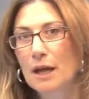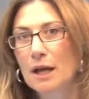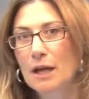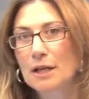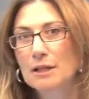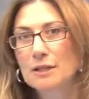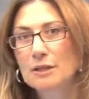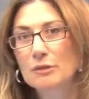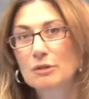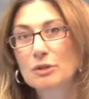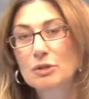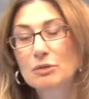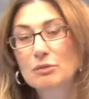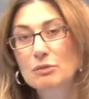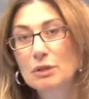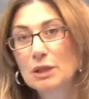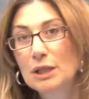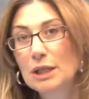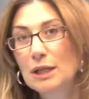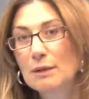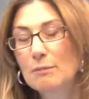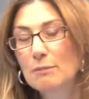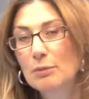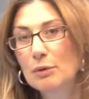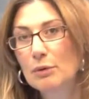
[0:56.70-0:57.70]
So it's
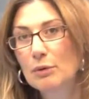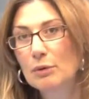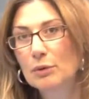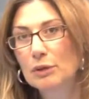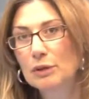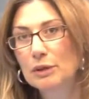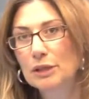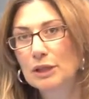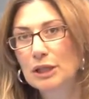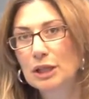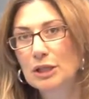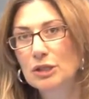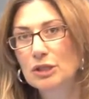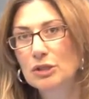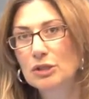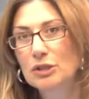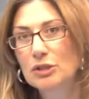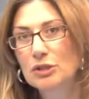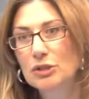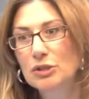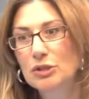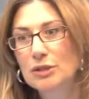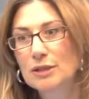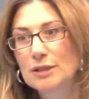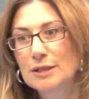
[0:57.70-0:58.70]
really important that
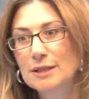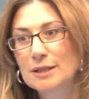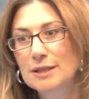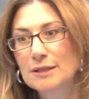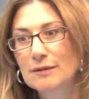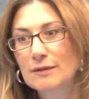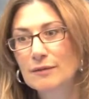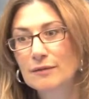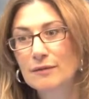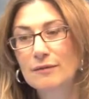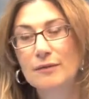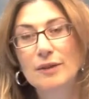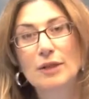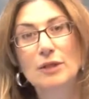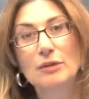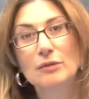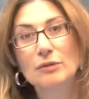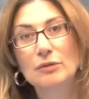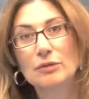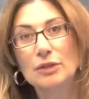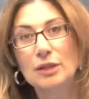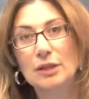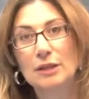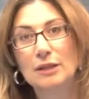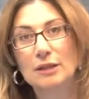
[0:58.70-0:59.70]
students
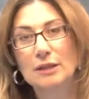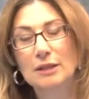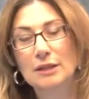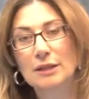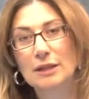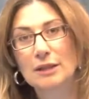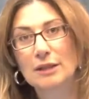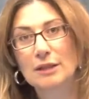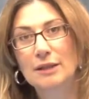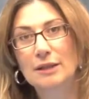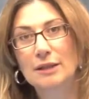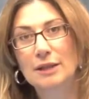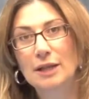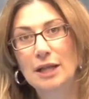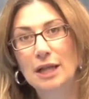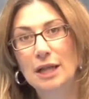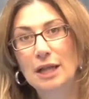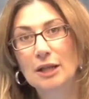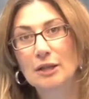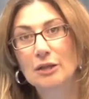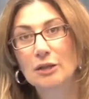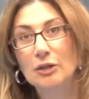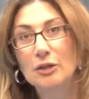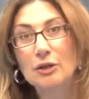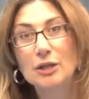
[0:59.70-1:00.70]
feel that
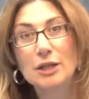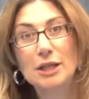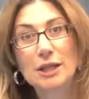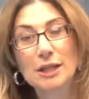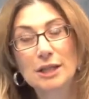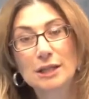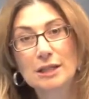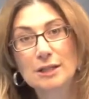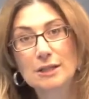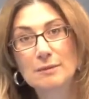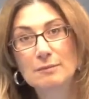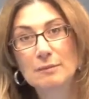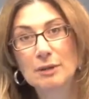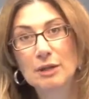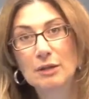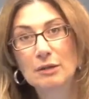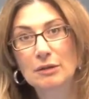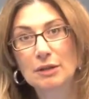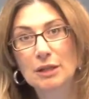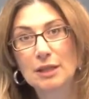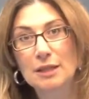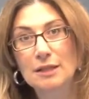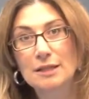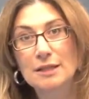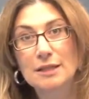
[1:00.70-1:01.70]
their learning
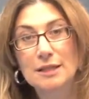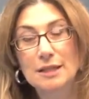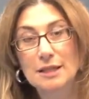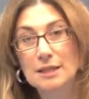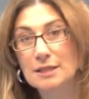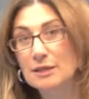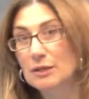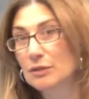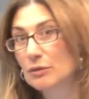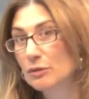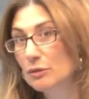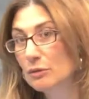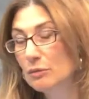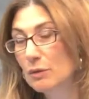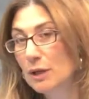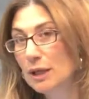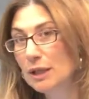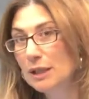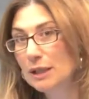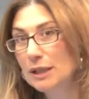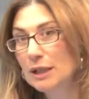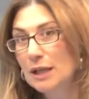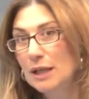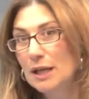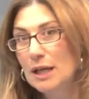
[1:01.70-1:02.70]
experience is a good
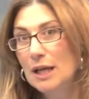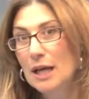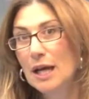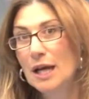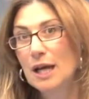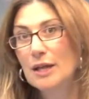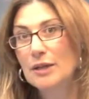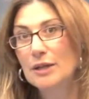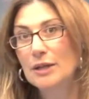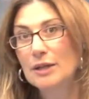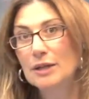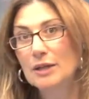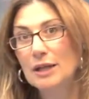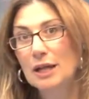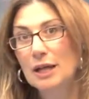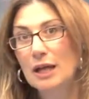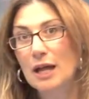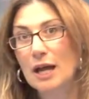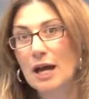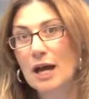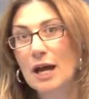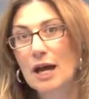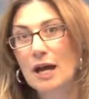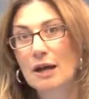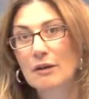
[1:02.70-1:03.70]
one and that they
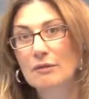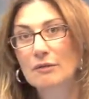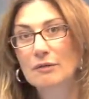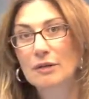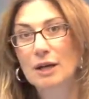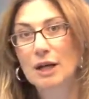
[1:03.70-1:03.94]
are